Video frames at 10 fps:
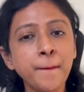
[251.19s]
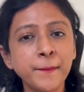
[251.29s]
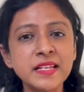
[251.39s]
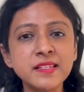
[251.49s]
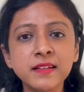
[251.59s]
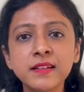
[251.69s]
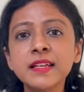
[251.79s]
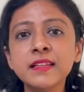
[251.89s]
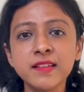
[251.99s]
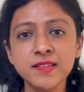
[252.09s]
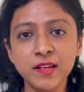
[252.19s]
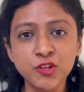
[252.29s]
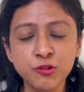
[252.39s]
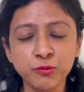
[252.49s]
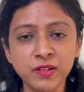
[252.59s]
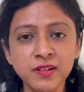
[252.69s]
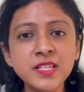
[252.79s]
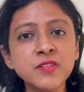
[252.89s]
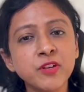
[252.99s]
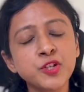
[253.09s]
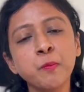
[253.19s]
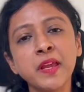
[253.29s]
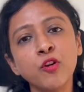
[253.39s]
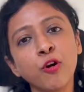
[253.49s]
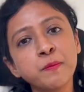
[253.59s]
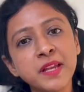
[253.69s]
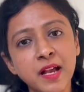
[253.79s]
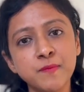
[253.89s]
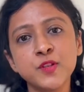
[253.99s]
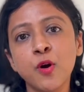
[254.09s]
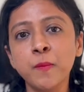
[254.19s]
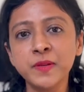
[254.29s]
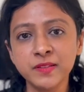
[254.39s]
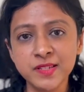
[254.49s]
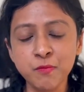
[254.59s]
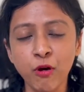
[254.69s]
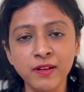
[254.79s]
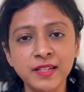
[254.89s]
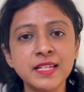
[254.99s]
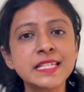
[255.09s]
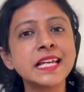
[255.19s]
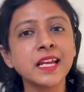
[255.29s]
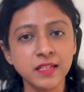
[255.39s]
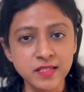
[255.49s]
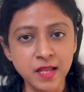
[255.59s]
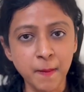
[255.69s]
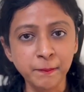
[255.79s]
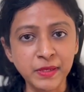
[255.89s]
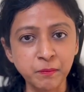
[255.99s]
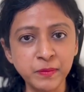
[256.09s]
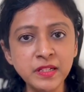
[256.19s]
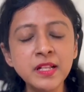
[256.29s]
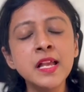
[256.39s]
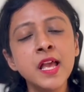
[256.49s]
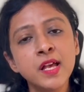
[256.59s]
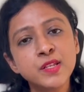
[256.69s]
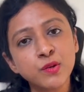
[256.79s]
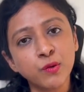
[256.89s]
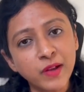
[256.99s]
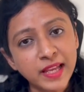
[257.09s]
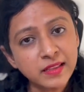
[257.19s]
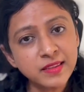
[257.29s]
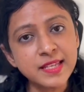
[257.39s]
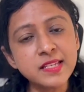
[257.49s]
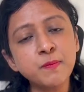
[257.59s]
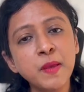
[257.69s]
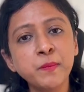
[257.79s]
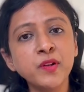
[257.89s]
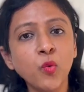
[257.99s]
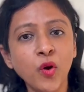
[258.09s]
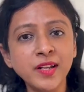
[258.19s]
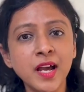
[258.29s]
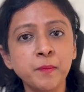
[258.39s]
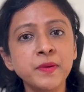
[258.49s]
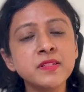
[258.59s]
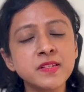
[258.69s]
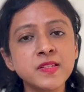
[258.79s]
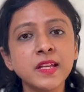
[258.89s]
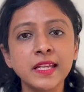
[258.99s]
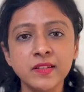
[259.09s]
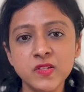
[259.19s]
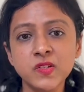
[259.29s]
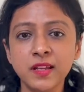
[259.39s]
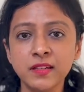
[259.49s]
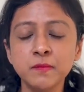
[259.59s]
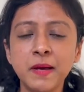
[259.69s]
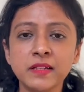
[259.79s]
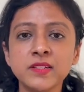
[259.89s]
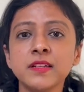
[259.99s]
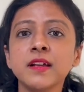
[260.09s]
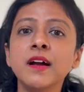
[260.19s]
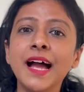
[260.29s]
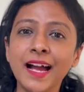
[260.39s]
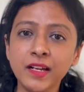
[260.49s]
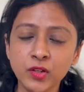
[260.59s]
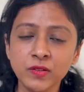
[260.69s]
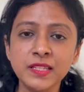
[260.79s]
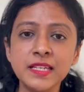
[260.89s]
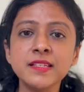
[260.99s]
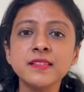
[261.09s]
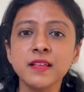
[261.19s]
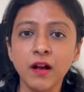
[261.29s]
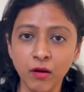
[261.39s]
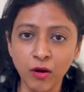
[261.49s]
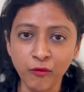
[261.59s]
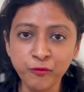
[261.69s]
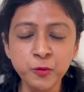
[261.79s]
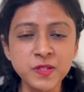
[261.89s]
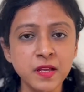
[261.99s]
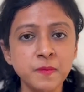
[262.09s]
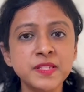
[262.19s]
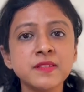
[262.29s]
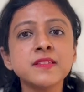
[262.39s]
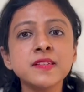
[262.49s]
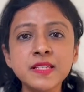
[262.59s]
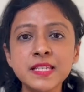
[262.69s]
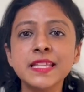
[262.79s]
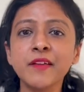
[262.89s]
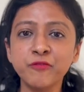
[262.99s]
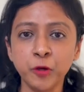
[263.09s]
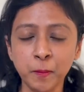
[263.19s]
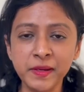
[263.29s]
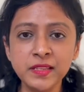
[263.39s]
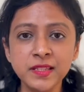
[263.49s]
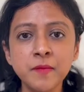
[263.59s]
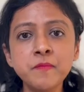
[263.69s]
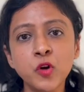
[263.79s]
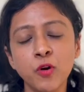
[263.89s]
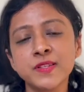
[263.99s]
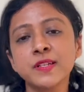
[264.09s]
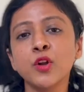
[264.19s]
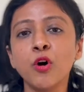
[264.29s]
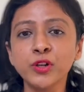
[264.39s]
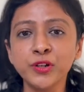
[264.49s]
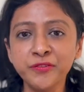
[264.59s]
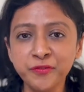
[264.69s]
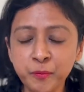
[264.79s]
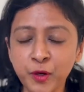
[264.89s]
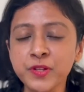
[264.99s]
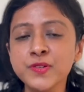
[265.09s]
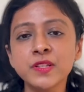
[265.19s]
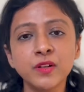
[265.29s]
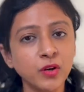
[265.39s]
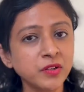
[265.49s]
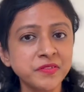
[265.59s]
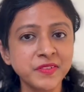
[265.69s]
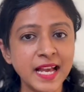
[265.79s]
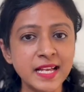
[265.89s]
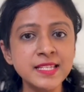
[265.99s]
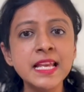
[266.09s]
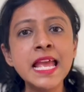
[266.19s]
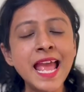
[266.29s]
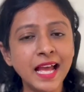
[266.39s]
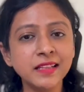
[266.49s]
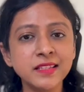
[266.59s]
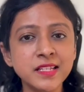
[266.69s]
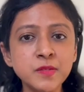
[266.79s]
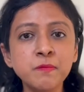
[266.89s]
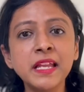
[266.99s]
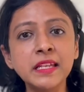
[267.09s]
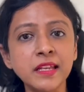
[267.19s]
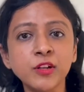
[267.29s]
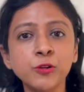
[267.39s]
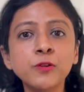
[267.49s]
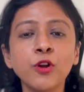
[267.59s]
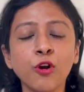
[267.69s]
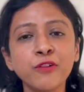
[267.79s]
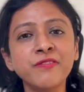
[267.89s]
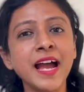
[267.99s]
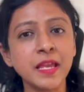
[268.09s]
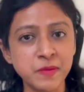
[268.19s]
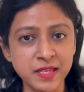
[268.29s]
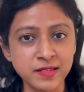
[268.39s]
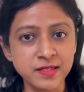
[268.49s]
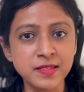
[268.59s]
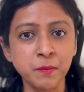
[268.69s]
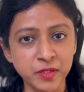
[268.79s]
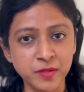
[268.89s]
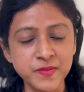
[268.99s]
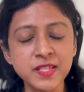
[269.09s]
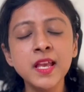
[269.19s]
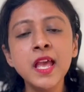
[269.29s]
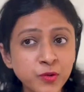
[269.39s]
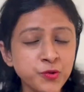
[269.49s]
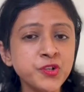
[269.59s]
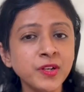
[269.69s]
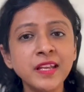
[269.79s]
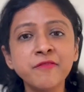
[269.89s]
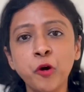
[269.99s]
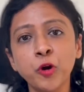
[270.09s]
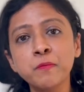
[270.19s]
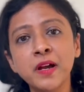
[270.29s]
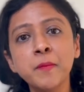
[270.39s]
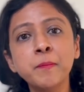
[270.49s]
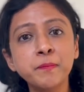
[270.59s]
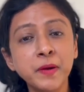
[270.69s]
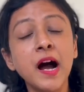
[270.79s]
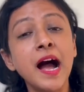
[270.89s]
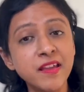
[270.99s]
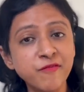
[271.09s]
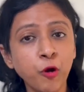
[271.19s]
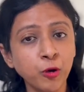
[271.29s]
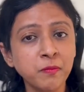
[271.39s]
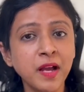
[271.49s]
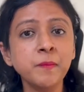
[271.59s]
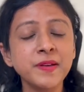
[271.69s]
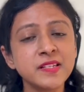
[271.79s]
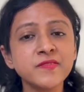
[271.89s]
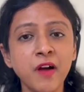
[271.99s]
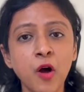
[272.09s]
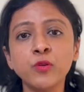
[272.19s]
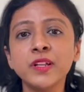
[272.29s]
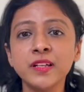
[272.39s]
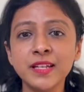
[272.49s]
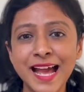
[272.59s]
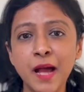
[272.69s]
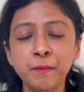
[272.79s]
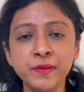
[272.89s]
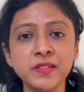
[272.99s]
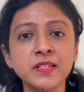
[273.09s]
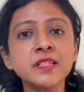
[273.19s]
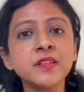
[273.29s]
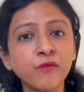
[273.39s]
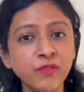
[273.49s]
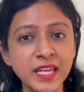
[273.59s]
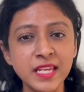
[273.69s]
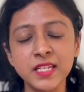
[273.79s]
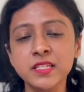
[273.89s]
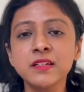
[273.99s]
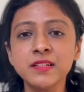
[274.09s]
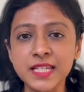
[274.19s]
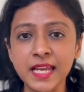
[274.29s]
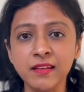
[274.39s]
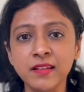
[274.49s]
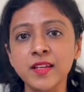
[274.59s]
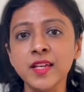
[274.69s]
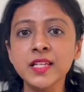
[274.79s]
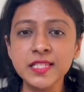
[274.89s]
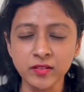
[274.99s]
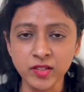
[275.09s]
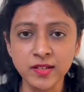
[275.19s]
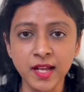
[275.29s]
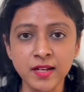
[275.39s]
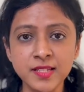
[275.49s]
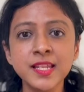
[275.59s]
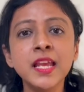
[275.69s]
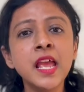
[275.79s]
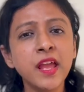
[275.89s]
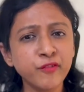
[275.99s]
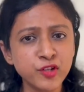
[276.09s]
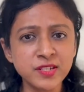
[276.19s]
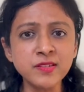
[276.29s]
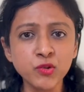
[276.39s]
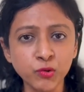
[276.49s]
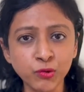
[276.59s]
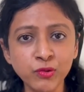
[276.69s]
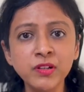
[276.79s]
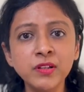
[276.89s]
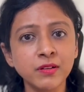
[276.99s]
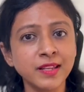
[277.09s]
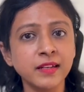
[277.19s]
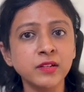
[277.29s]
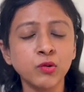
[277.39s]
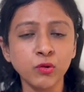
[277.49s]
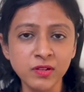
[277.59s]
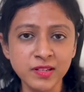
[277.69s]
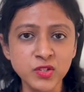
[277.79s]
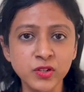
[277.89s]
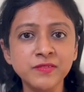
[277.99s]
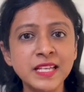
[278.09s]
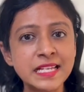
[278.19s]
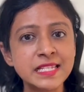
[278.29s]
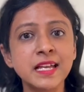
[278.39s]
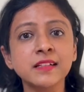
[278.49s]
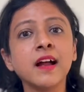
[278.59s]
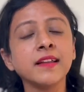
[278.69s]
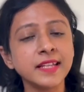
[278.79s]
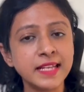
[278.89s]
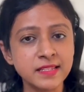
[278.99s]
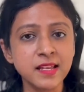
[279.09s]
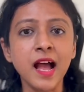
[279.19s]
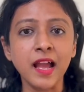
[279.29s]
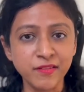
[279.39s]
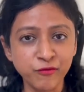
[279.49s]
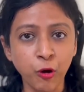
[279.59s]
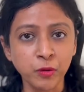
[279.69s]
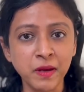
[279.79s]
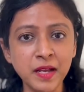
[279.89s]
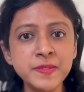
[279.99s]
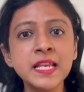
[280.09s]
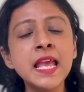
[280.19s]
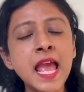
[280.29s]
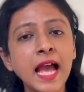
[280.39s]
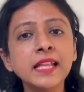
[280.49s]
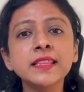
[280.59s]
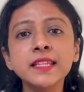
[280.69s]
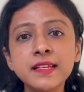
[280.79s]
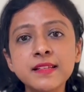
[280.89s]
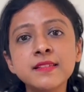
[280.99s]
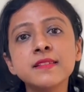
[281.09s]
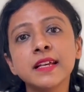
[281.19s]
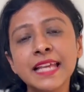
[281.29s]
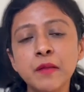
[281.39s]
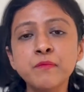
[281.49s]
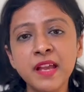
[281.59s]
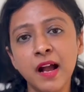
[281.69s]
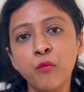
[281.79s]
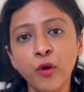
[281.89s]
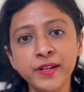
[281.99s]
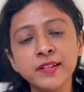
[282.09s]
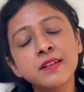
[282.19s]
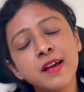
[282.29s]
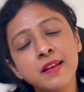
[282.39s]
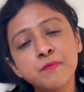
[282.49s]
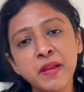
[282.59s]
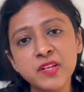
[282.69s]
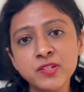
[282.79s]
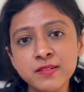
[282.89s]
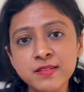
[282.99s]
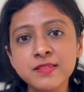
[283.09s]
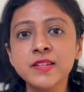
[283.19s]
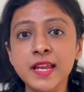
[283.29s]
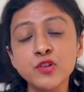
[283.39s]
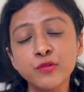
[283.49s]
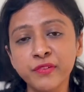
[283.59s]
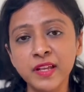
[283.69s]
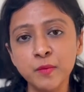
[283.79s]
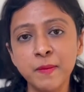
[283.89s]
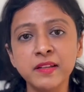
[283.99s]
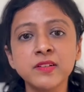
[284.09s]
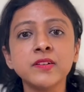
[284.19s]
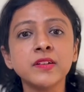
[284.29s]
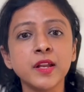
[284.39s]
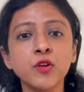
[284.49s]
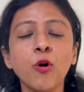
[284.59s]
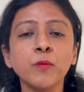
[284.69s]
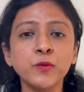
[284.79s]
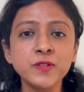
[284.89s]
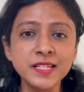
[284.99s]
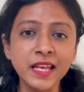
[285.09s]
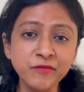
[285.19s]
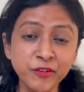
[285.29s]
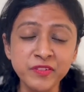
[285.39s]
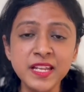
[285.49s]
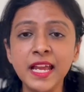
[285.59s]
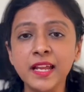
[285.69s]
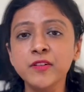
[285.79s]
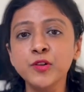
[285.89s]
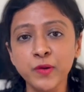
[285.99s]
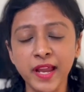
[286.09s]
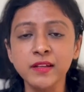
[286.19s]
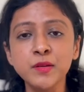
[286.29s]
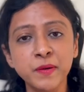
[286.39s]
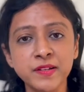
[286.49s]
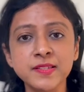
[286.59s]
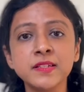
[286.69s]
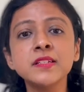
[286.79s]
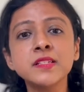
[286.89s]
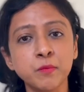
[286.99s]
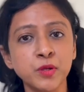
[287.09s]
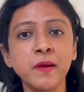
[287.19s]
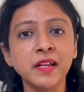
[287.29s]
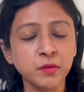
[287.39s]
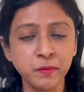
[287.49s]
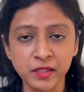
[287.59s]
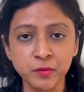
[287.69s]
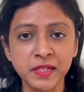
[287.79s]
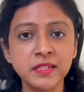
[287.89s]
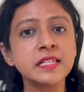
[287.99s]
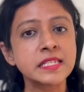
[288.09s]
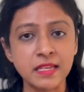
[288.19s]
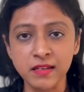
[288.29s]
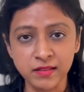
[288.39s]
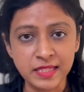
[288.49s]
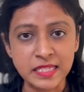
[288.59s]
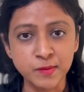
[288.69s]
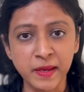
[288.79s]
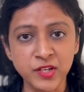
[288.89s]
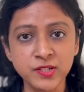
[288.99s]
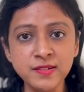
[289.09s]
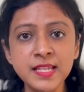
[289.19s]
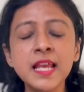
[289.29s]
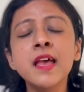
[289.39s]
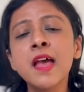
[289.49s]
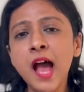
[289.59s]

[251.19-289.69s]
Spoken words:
Basically, these are sugars which may not be absorbed in the small intestine in some people. So in these people, what happens is the intestinal bacteria act on these food substances. They ferment them, produce a lot of gas, and this may lead to a lot of IBS symptoms. Usually high FODMAP is found in apples, wheat, dairy, certain nuts. If you just Google, you'll get a whole list of things that contains high FODMAPs. And these can be avoided, and patients tend to feel better in almost like 50 to 80% symptomatic betterment is seen in these patients.